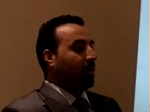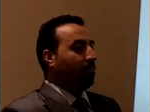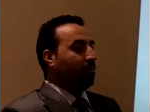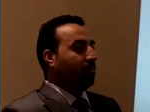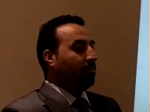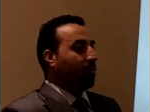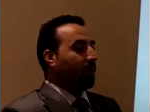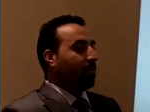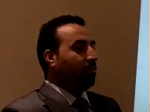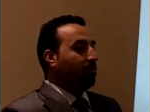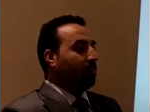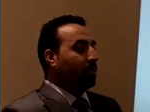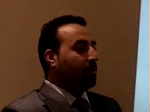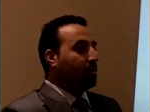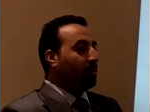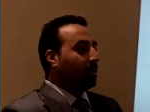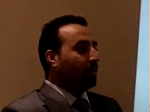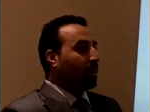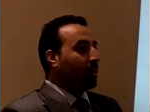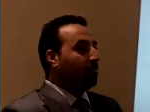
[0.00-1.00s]
if the
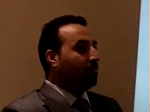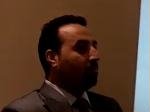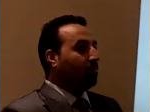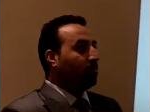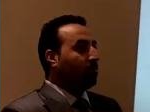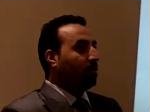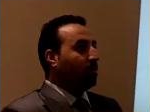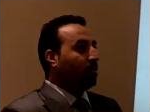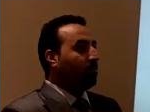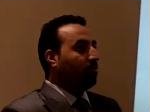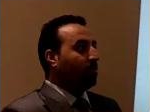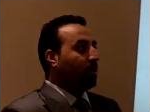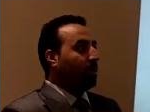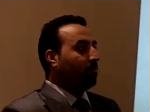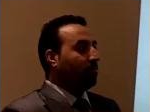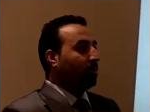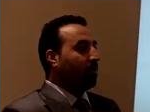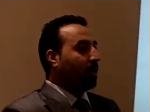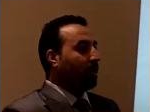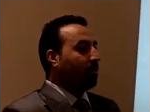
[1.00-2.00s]
appraisal comes
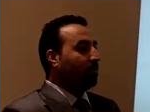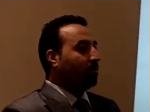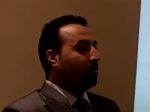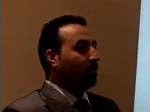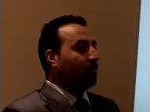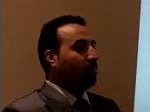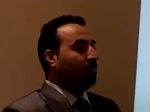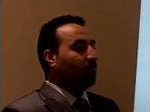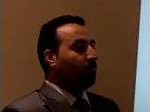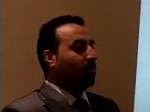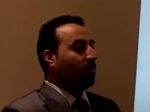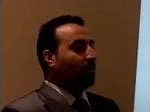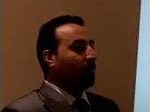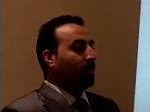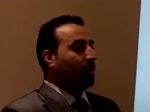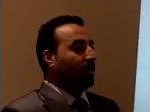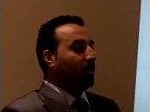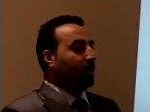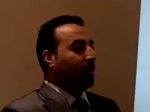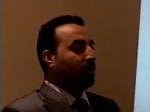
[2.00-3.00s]
25,000
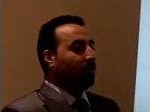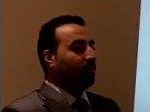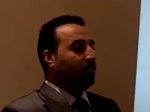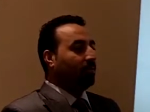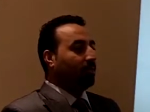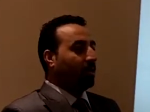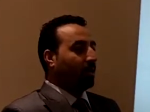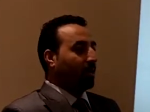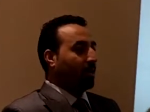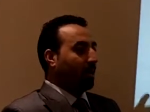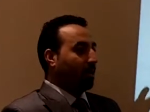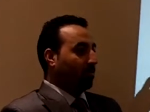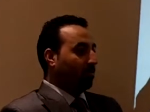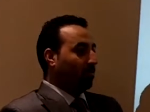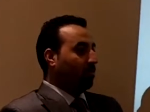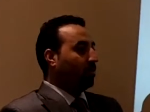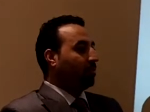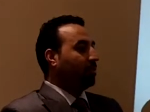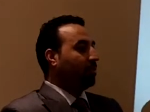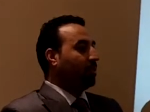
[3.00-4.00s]
less like
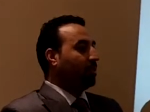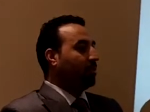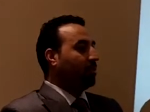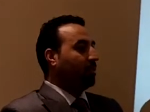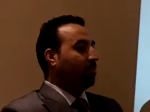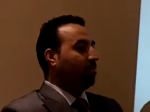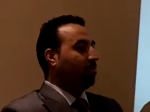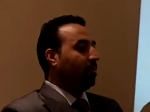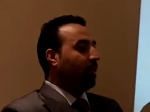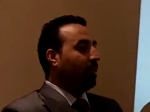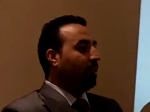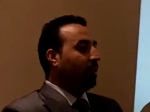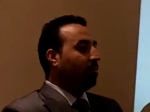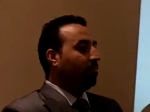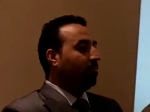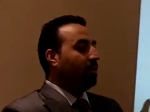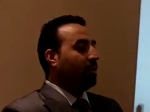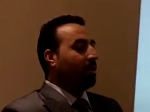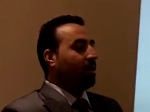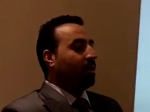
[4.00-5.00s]
at
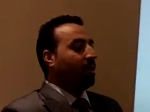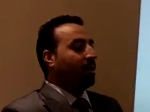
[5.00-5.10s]
475